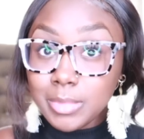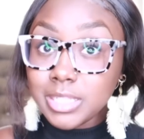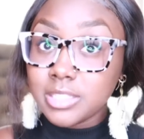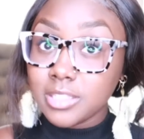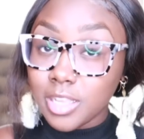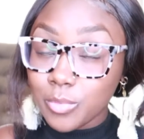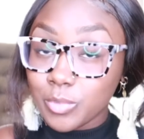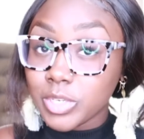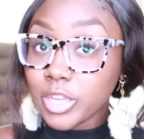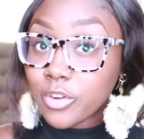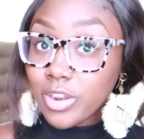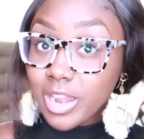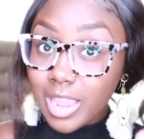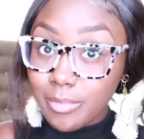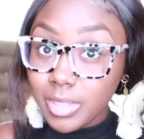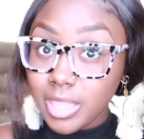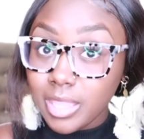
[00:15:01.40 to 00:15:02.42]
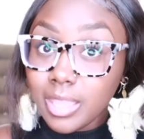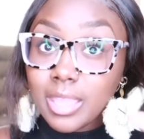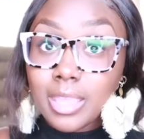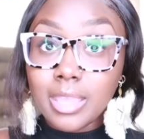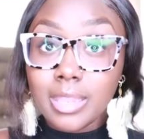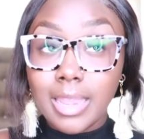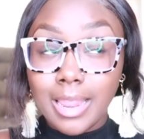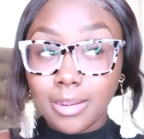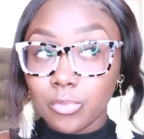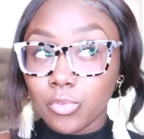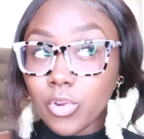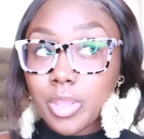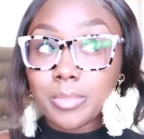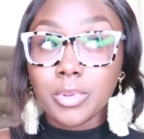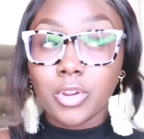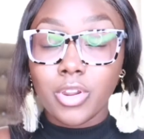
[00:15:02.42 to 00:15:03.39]
my son went to grab it and i don't
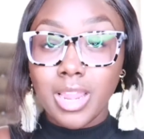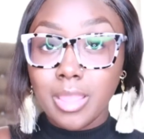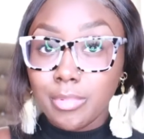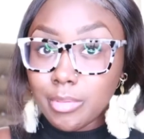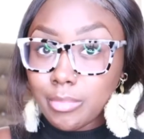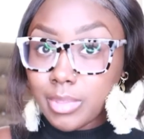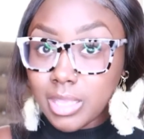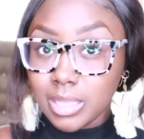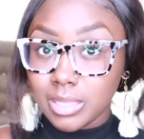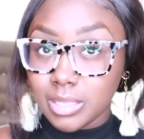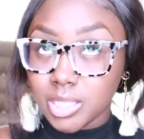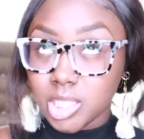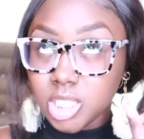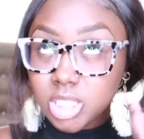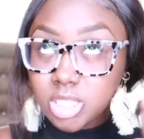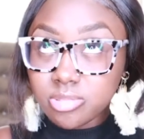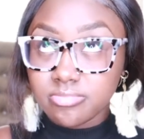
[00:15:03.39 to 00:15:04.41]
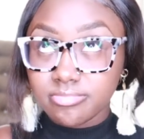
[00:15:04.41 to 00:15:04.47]
want him to grab it because